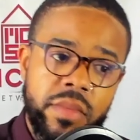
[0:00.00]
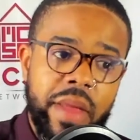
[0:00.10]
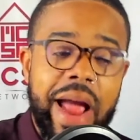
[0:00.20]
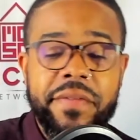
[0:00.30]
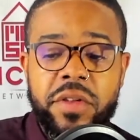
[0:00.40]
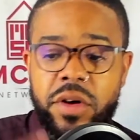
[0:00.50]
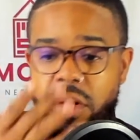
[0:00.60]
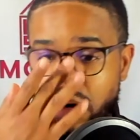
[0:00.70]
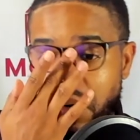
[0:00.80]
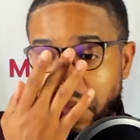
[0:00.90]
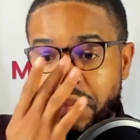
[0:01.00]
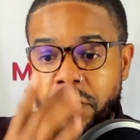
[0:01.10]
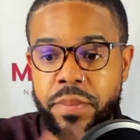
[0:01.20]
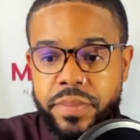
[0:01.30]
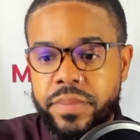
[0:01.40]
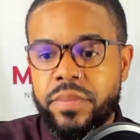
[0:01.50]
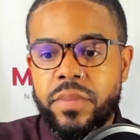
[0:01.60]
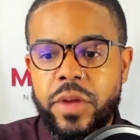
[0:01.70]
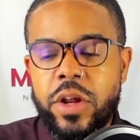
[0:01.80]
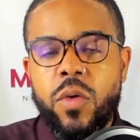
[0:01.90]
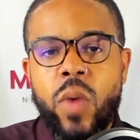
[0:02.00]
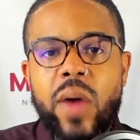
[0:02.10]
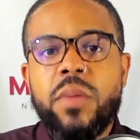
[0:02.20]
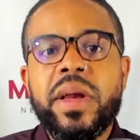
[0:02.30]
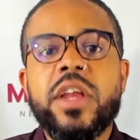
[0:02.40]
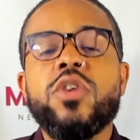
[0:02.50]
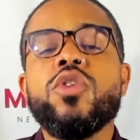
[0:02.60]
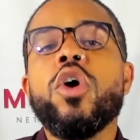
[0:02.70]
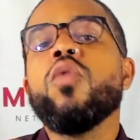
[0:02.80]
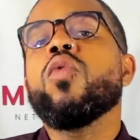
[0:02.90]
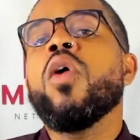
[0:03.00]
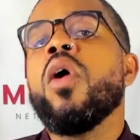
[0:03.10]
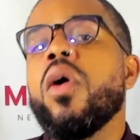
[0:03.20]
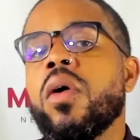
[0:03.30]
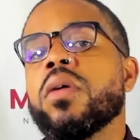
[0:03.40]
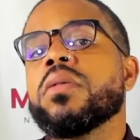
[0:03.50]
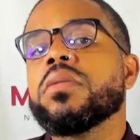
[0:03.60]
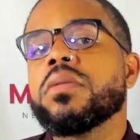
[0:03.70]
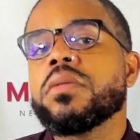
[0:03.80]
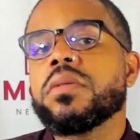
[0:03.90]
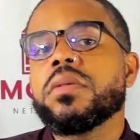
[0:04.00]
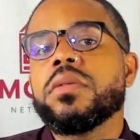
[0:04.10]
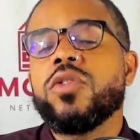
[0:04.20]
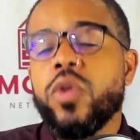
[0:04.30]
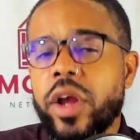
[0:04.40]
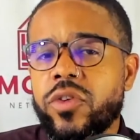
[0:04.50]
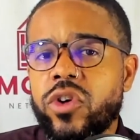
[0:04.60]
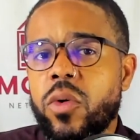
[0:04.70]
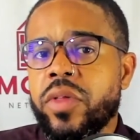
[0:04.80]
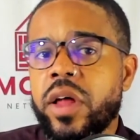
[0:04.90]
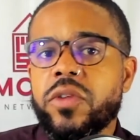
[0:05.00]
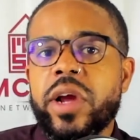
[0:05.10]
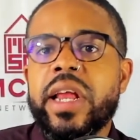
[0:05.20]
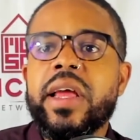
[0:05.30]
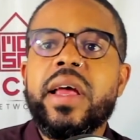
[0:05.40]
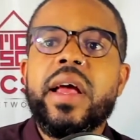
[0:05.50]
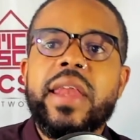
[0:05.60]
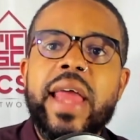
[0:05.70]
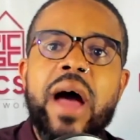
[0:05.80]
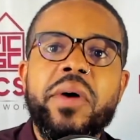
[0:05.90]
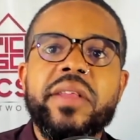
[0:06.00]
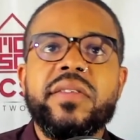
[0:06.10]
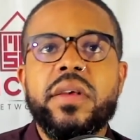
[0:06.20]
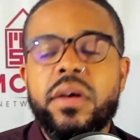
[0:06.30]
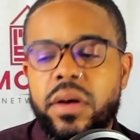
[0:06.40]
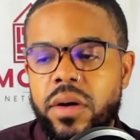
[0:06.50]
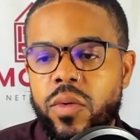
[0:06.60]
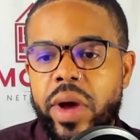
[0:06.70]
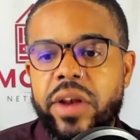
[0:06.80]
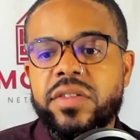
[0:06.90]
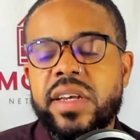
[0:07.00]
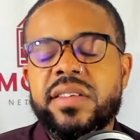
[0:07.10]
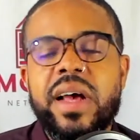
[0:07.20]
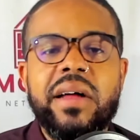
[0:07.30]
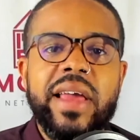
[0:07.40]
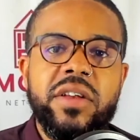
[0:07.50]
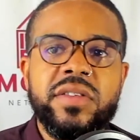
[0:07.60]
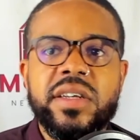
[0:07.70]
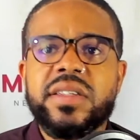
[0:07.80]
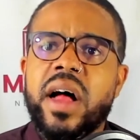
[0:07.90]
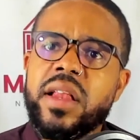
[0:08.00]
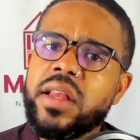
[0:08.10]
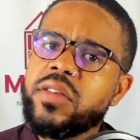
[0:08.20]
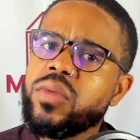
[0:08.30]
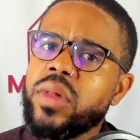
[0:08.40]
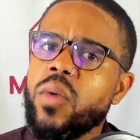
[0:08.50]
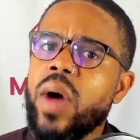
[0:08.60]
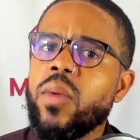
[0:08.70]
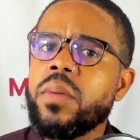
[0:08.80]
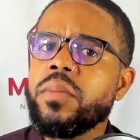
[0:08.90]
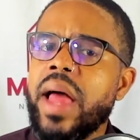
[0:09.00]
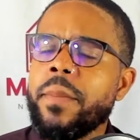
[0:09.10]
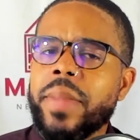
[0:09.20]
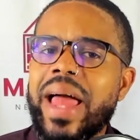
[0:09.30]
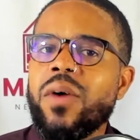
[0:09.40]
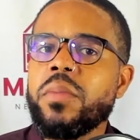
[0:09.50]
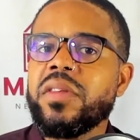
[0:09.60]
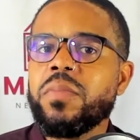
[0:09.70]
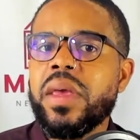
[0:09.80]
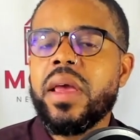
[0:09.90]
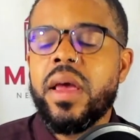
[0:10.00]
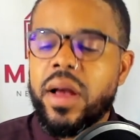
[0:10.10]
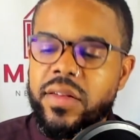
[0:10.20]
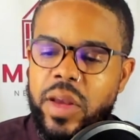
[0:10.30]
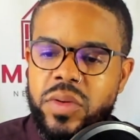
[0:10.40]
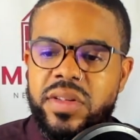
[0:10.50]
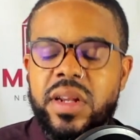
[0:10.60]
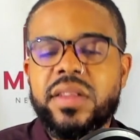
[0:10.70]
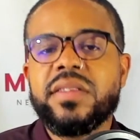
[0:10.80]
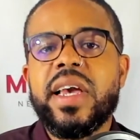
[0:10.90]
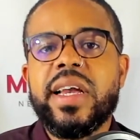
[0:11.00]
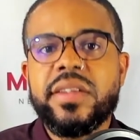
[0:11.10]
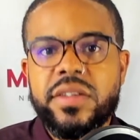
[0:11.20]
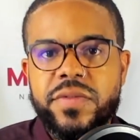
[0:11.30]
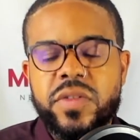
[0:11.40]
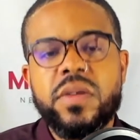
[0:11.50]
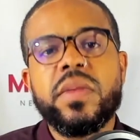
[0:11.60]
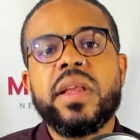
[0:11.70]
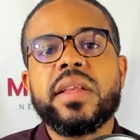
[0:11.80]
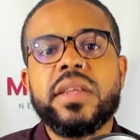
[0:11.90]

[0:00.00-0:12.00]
After, you know, white women could do no wrong two years ago with Hillary, now it's intersectionality, intersectionality. Let's let white women, black, black women speak, because they were setting the stage for something like